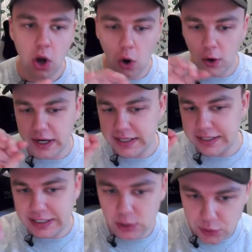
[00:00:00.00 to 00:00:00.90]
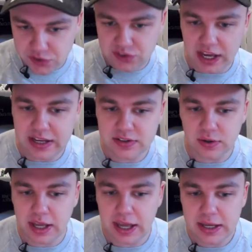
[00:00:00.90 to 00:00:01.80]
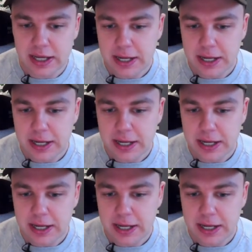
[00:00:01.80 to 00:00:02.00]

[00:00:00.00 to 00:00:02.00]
on a yield side, okay?